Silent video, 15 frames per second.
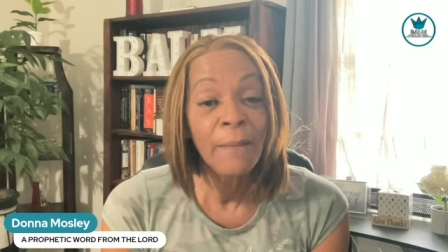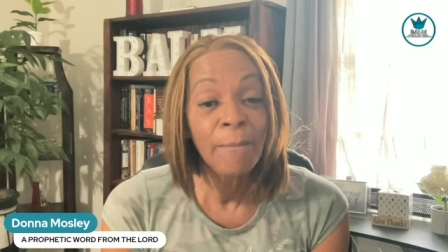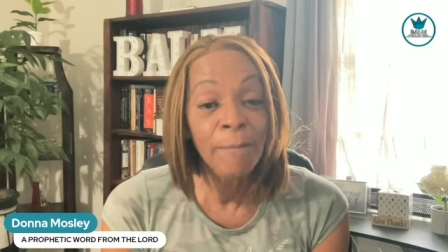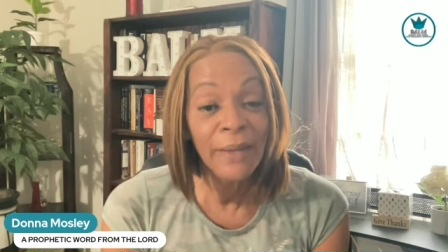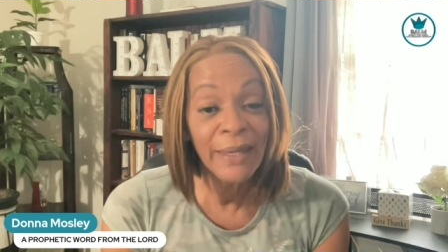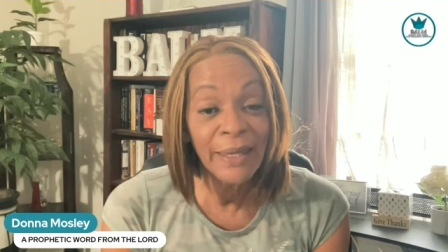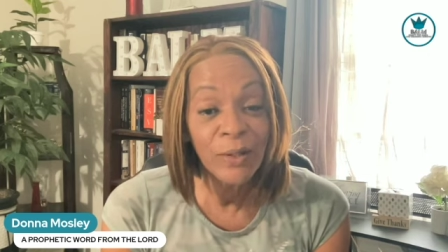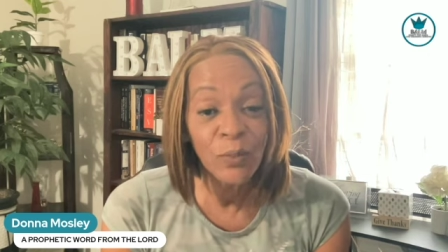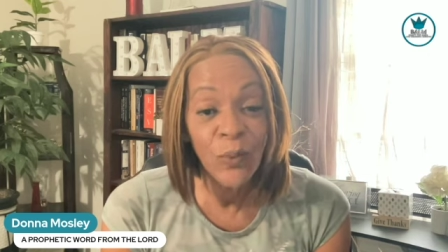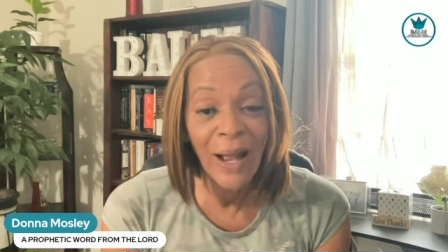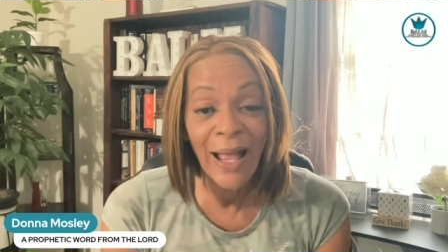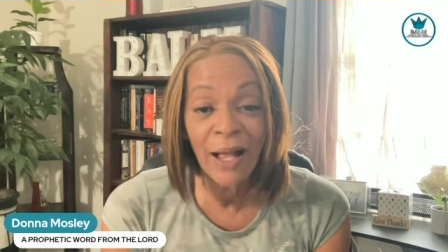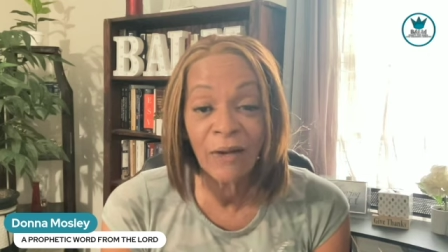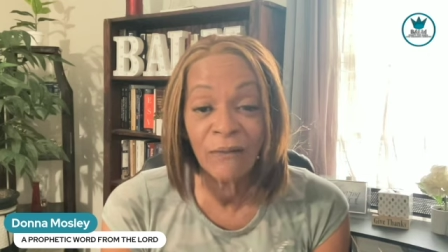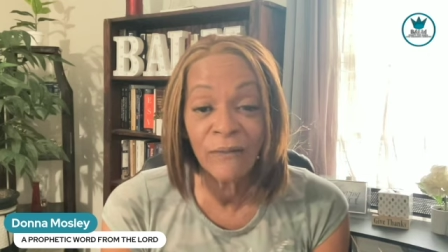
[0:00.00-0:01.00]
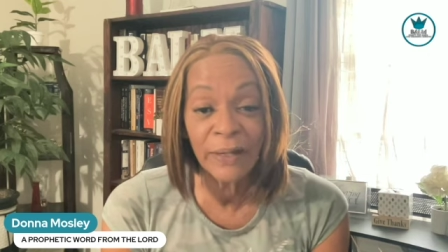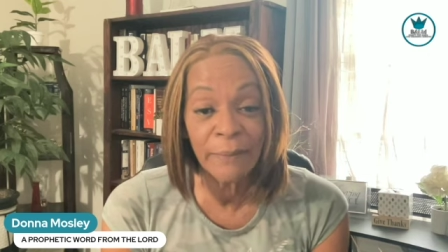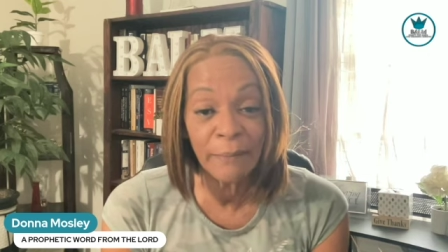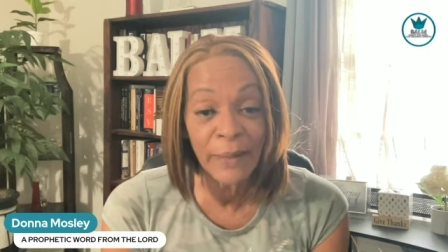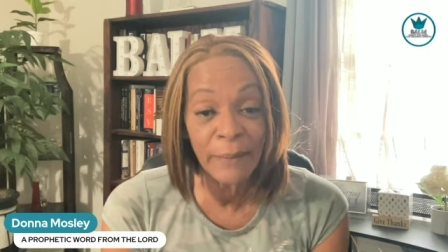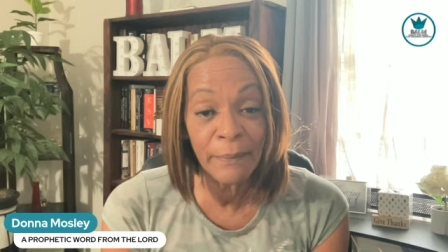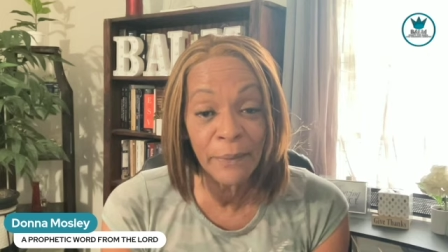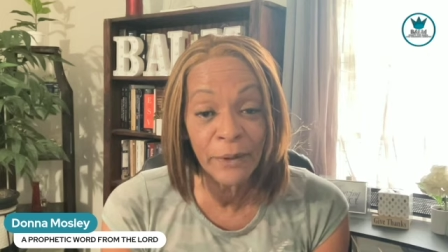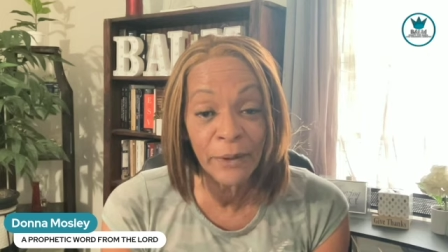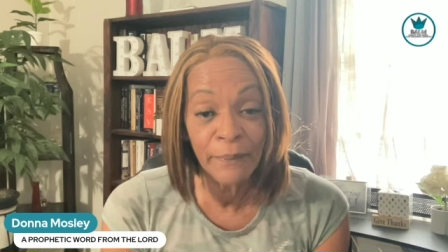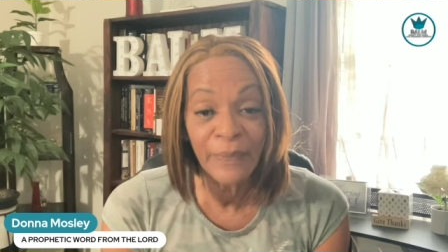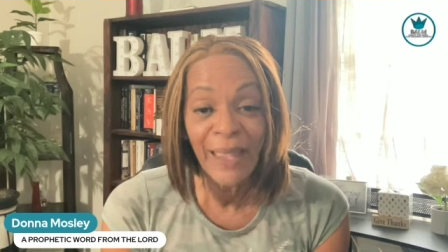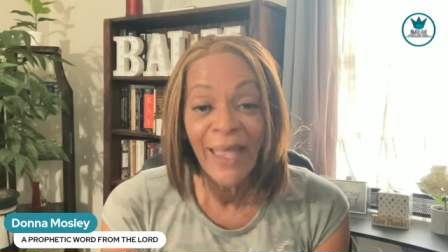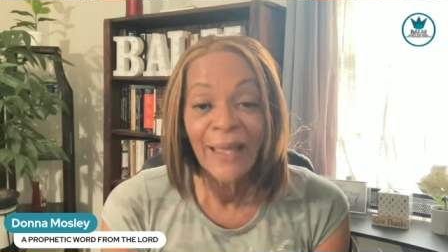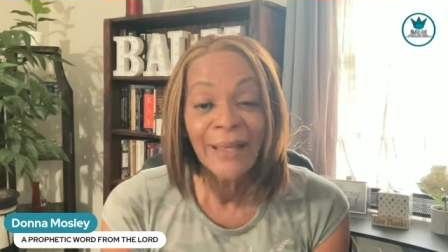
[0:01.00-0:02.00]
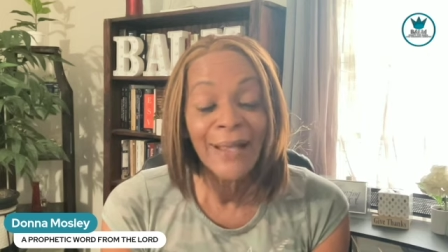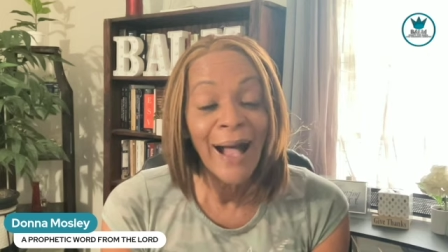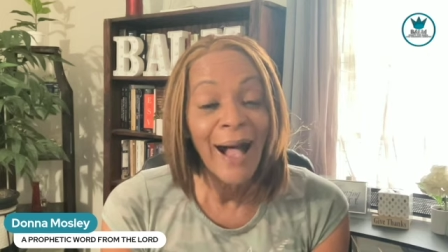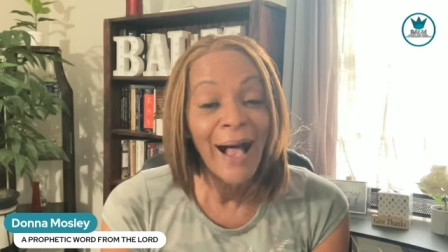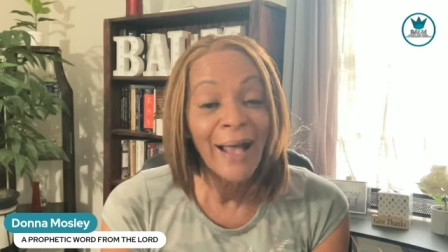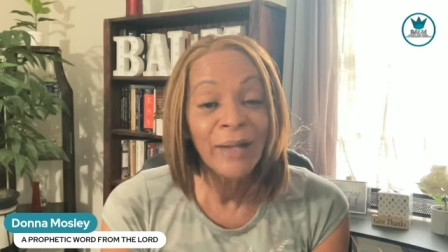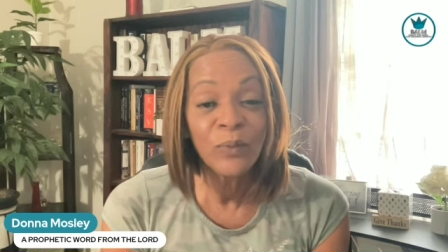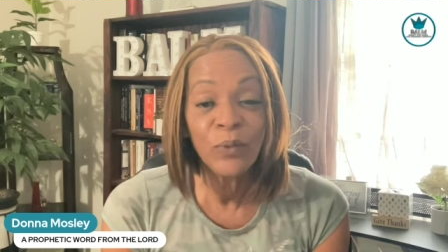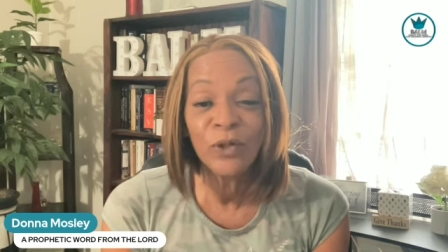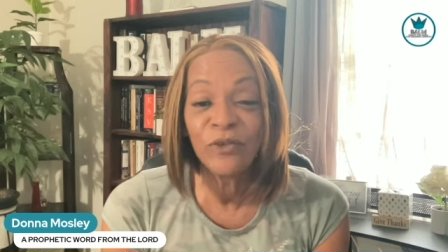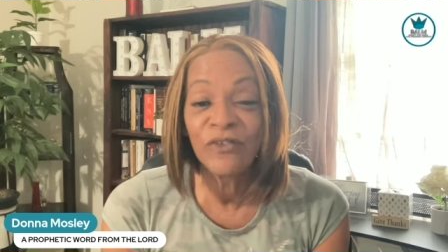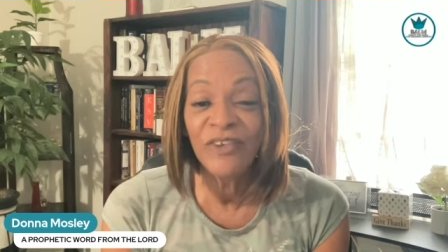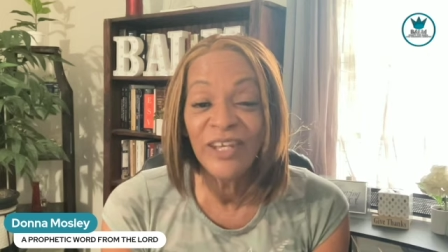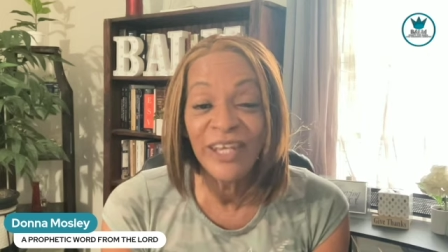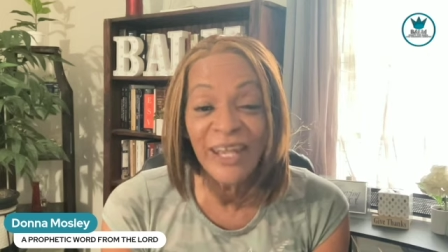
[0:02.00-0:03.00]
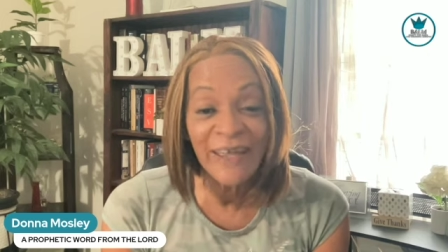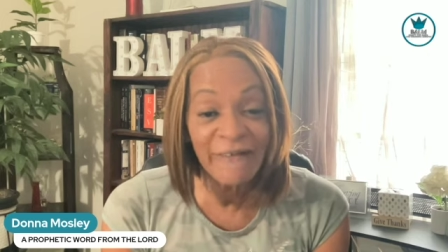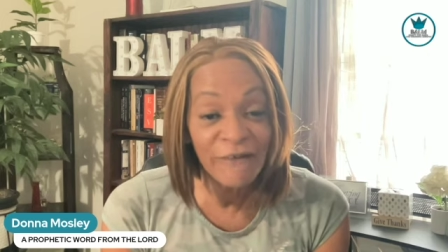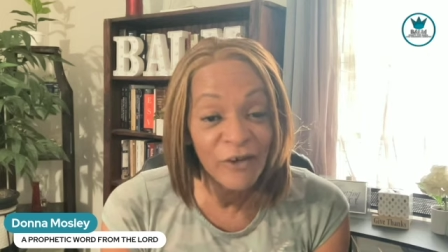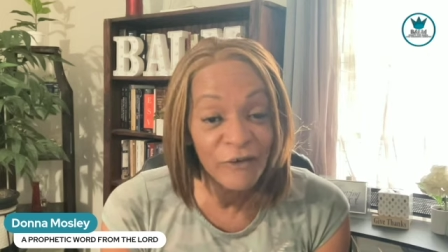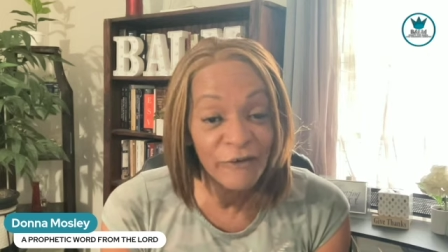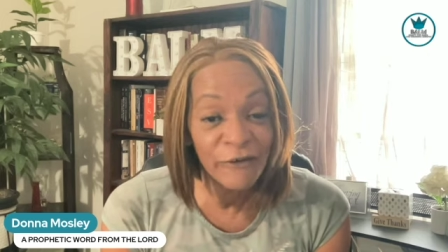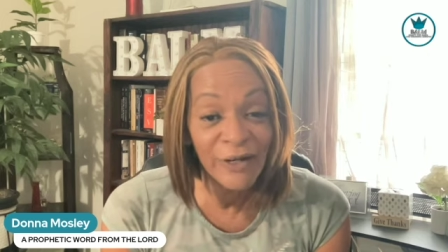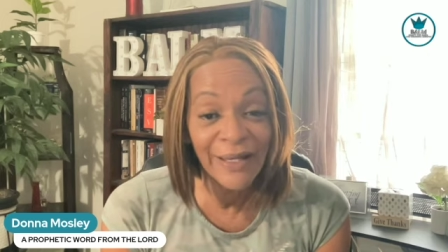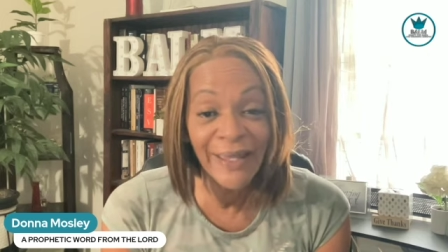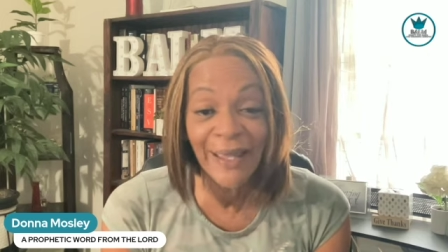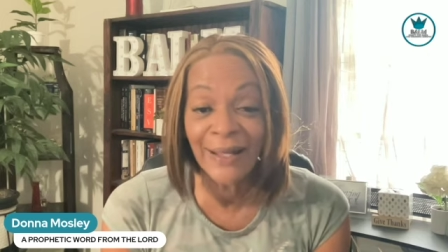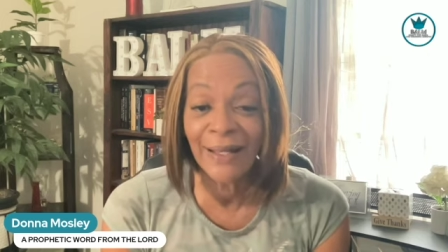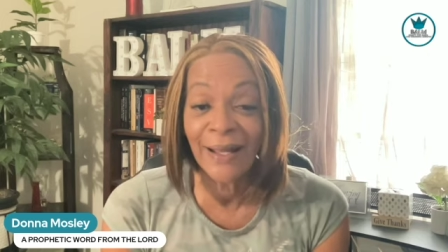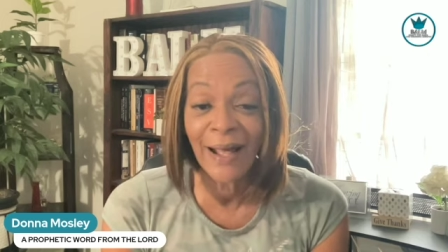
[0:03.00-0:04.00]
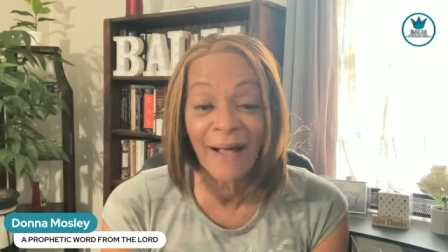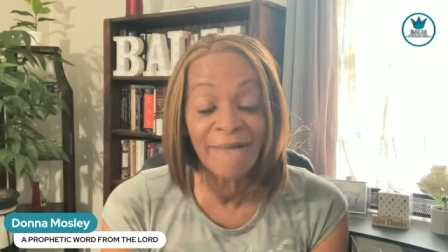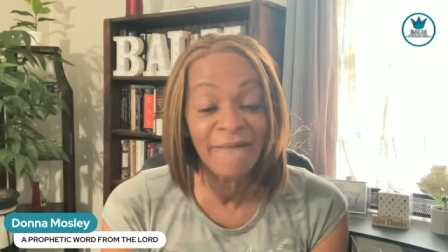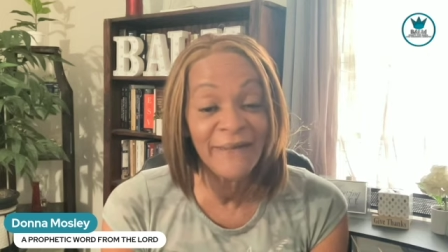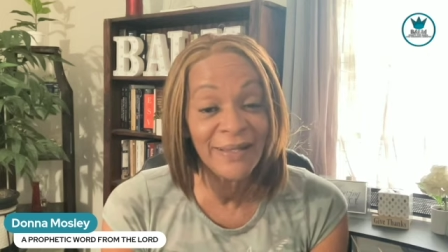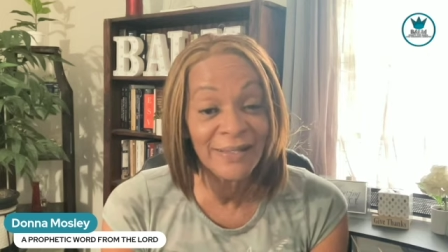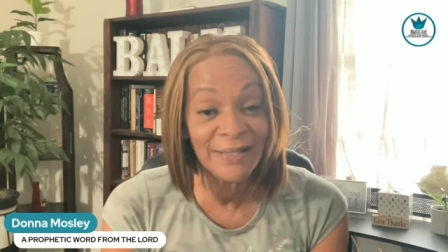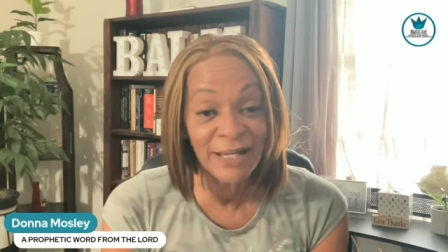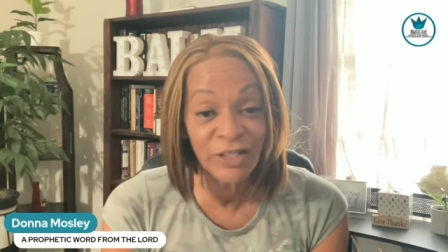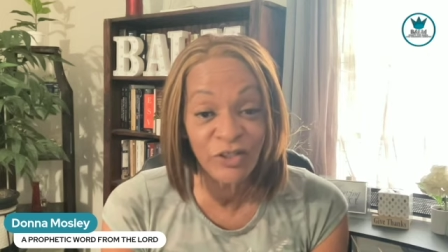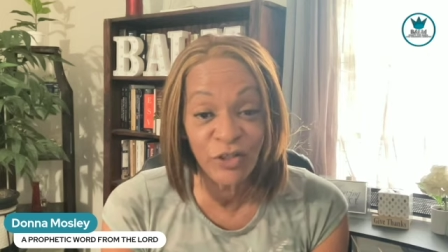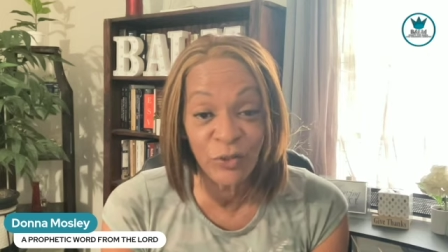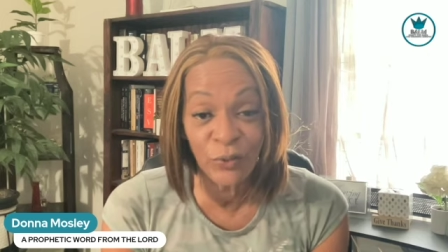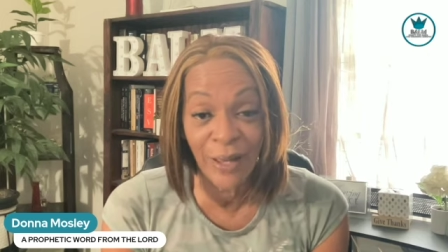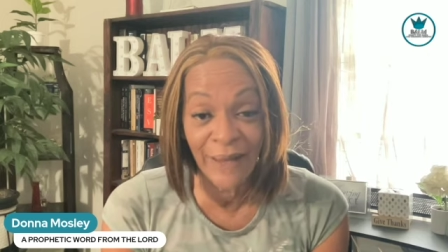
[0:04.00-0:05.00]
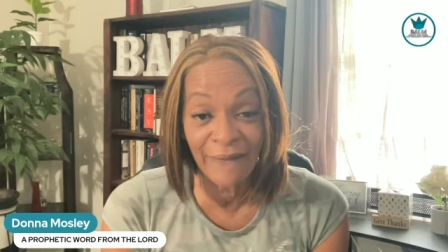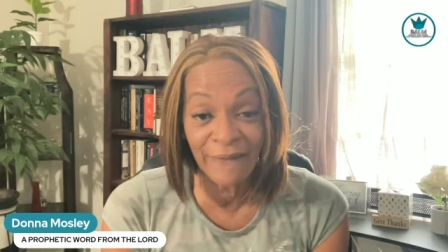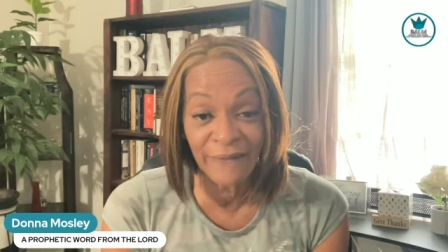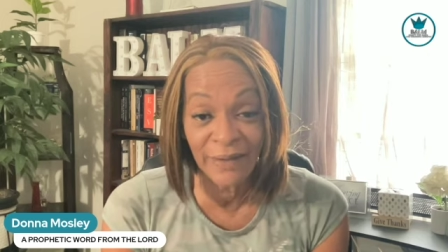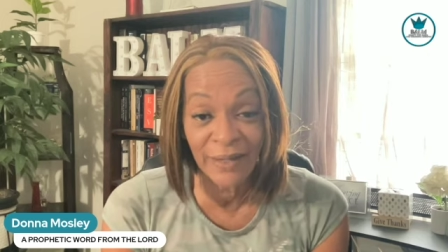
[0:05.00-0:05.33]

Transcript: Meanwhile, remember, God will never forget an offense that you have,